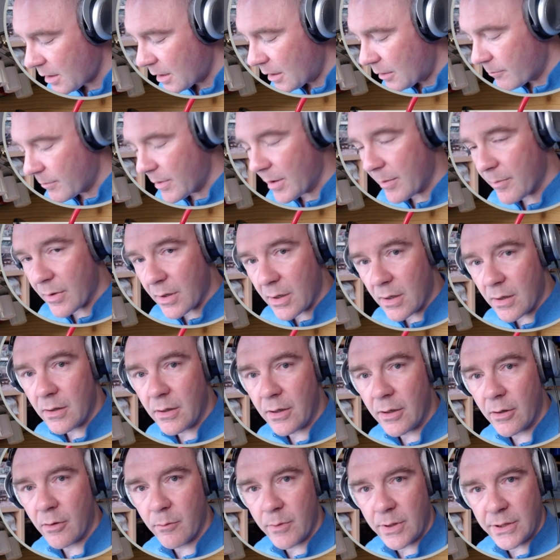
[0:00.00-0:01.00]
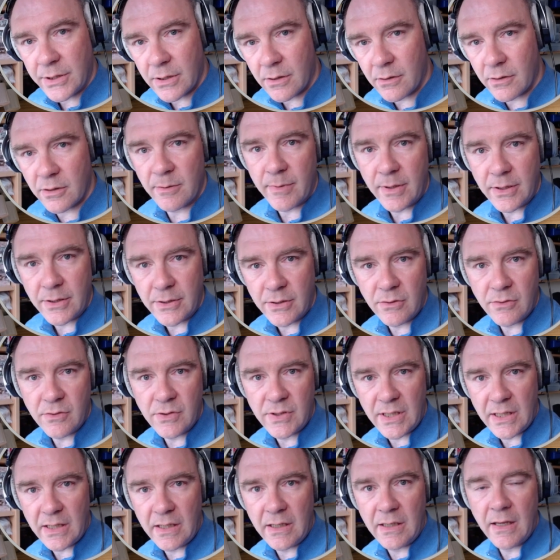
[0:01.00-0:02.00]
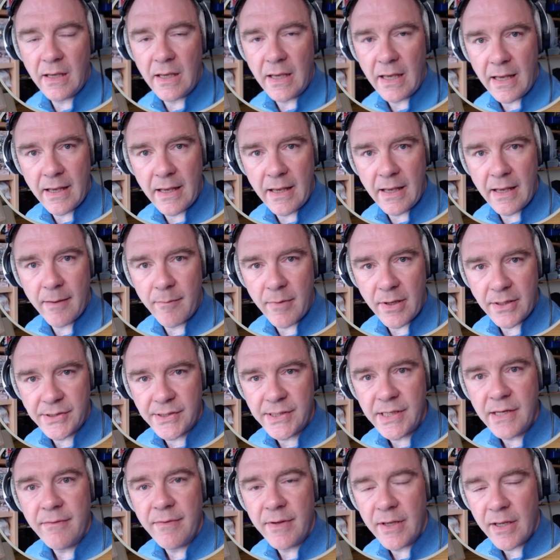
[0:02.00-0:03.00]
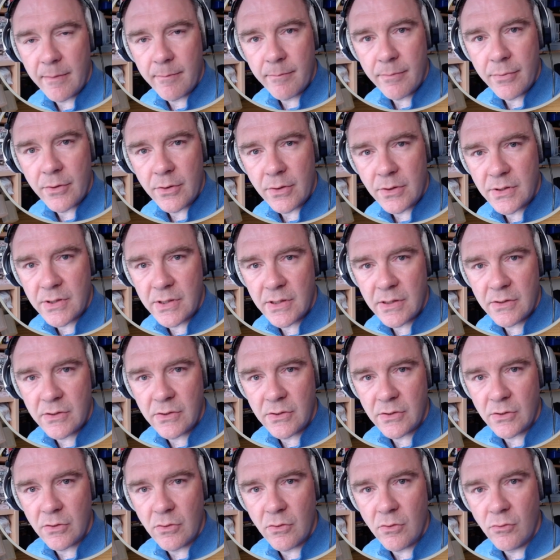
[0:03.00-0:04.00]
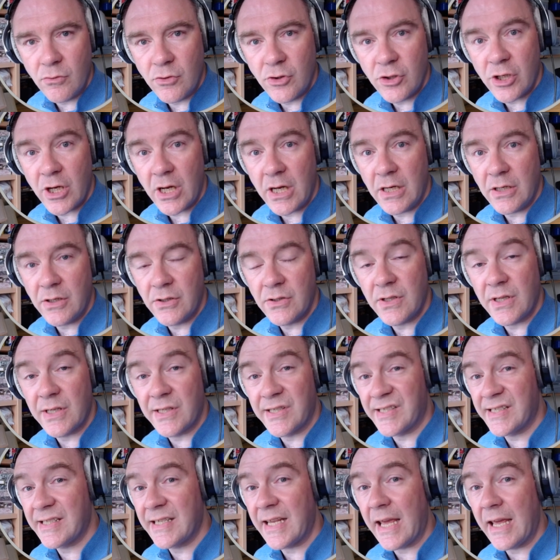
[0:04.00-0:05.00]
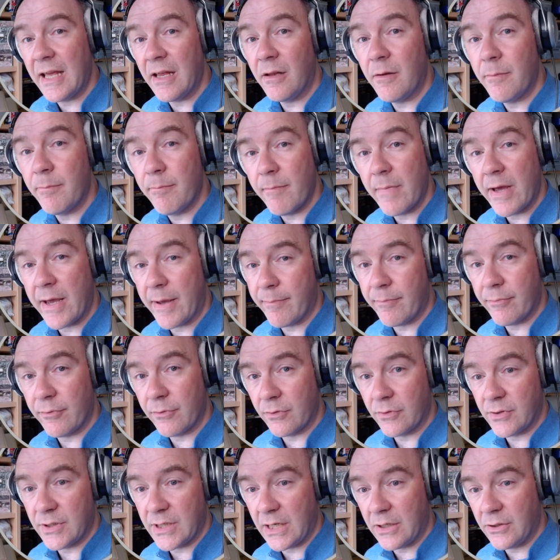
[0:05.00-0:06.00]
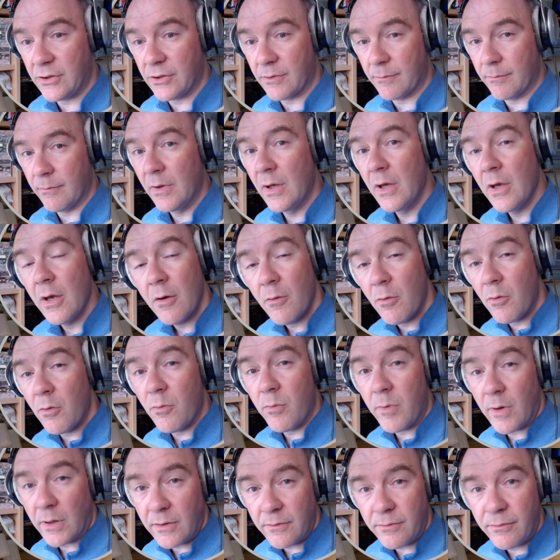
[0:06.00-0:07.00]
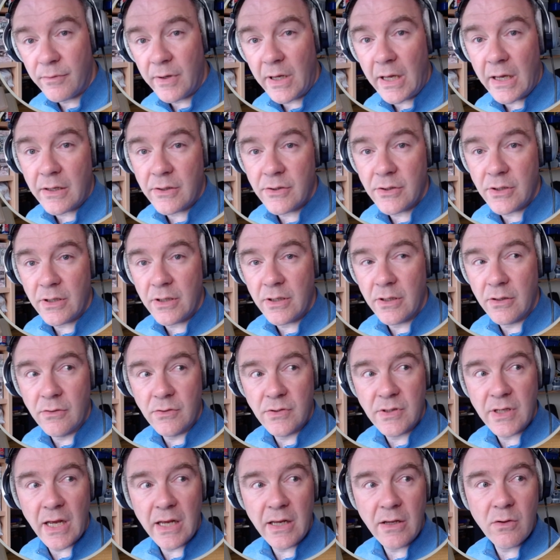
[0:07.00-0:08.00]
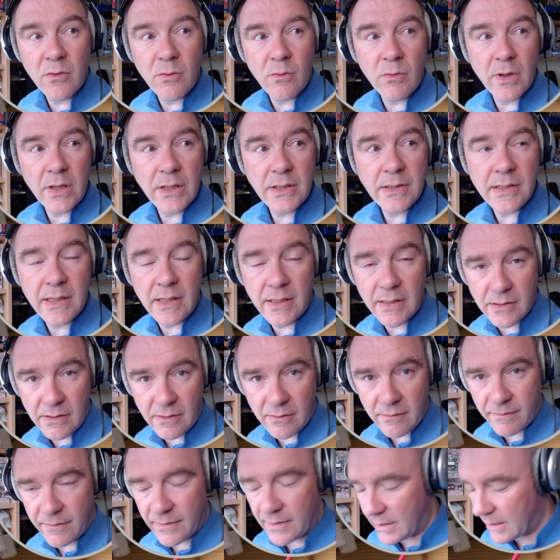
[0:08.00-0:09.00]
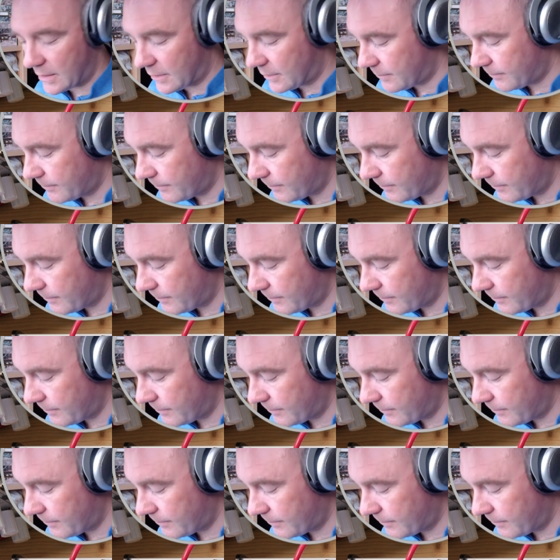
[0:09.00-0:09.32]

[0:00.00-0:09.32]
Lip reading: Remember earlier we talked about using a CV input to change the scale map rotation. Well, what if we actually used a quantiser for that?